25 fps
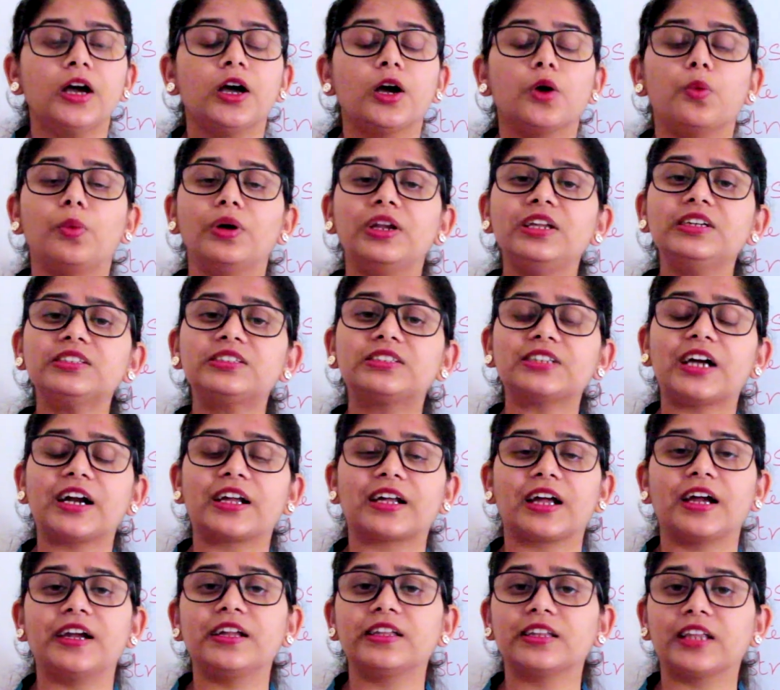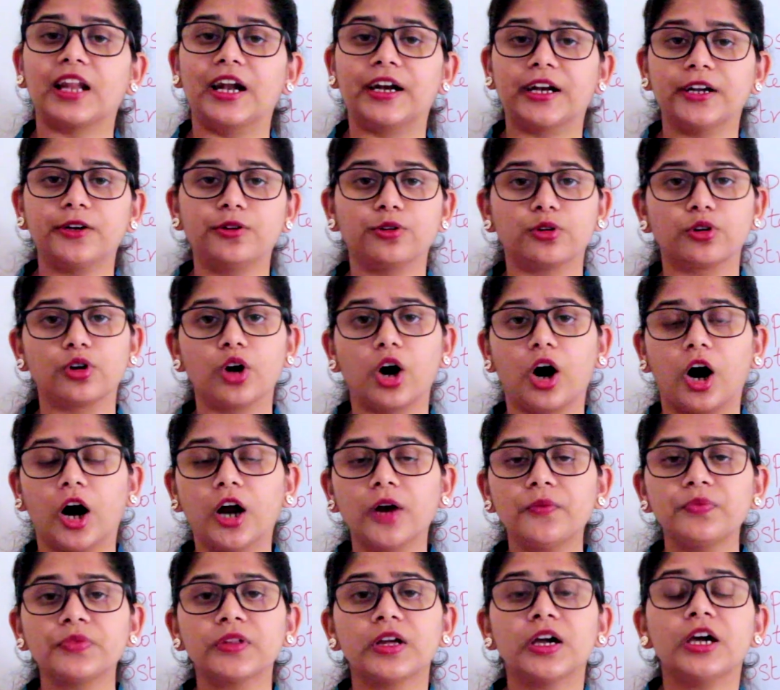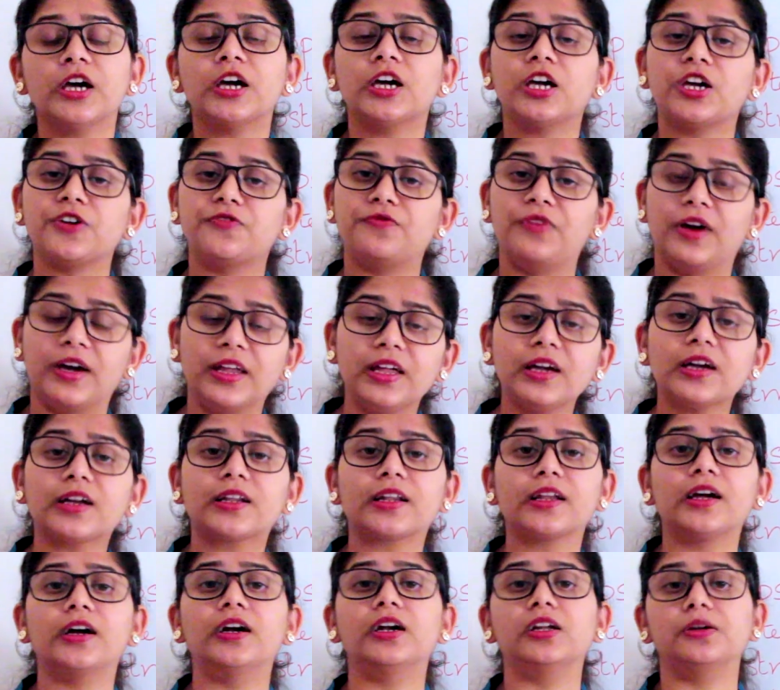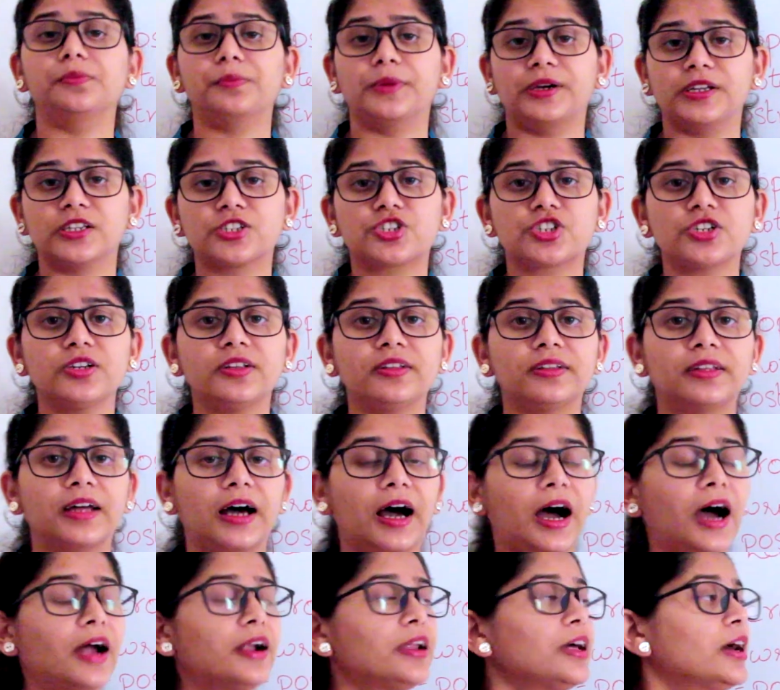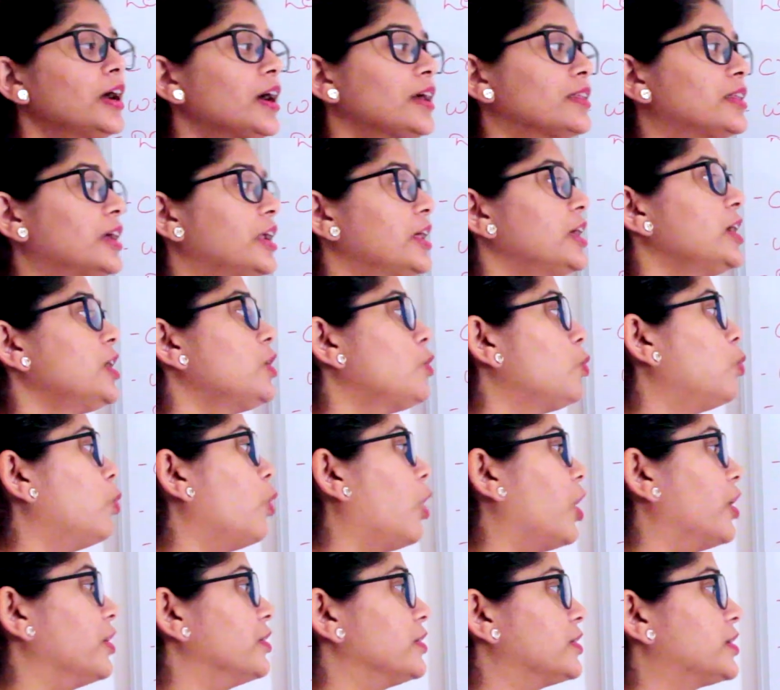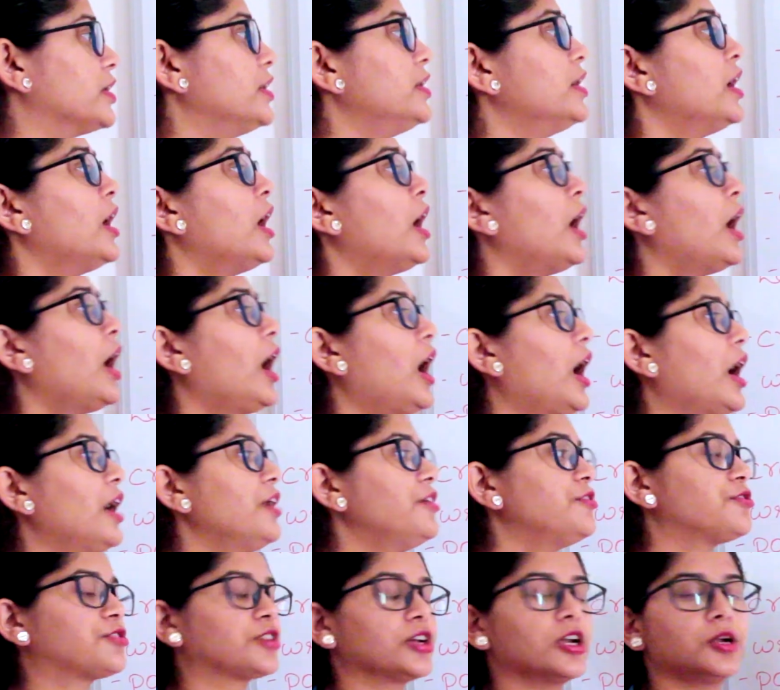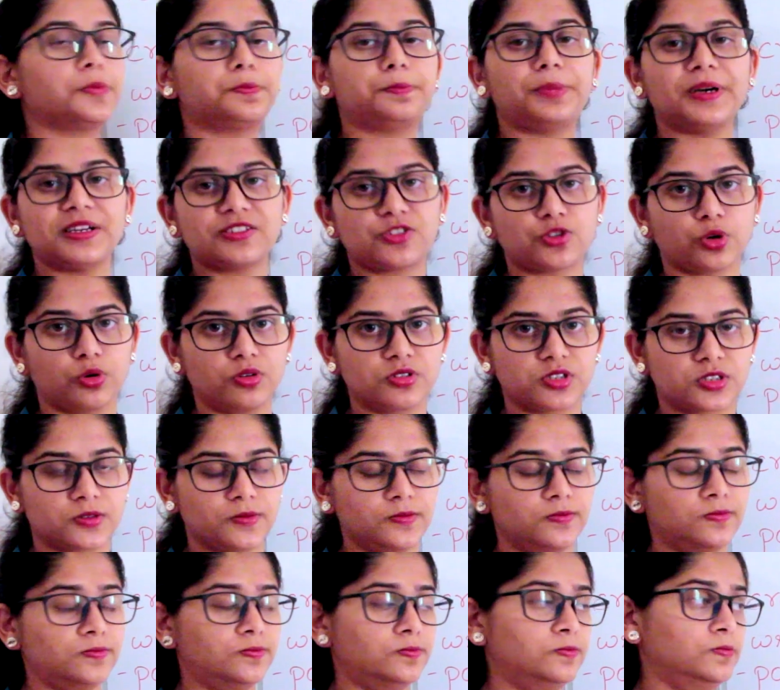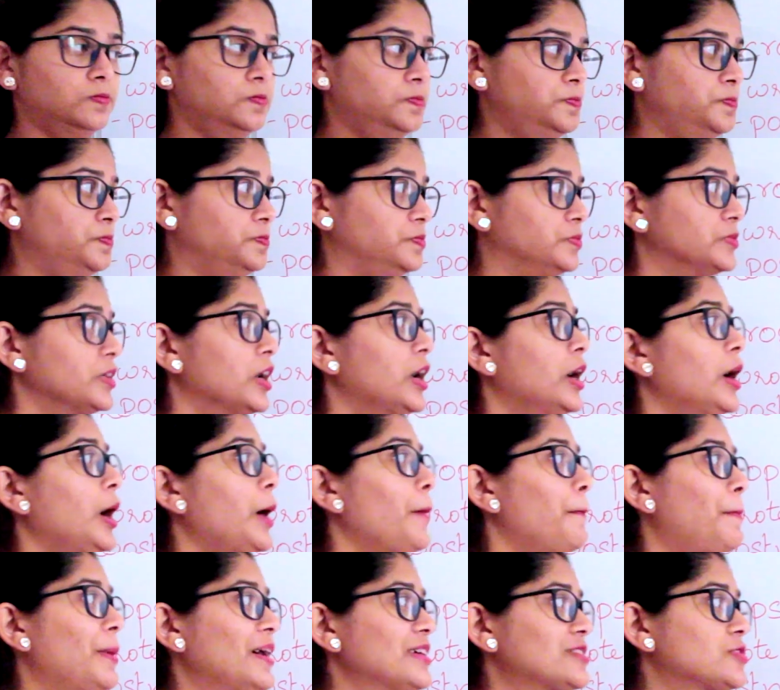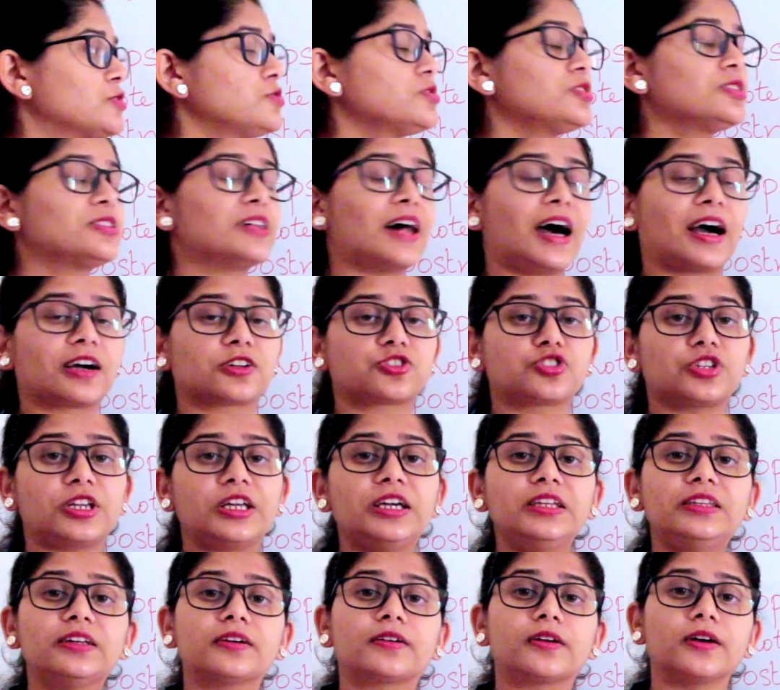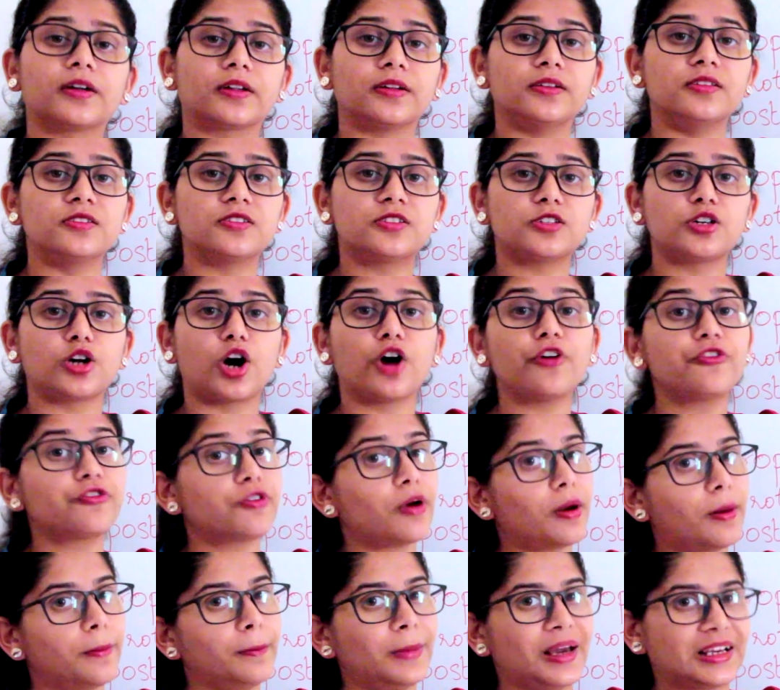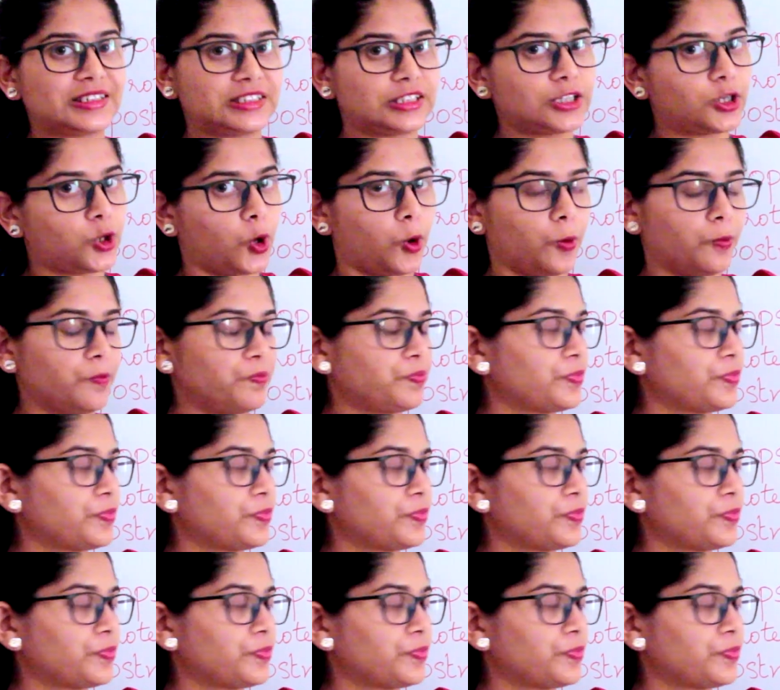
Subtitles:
When he started writing the letter to God, he very clearly mentioned that he wanted 100 pesos. Pesos is actually the currency of Mexico.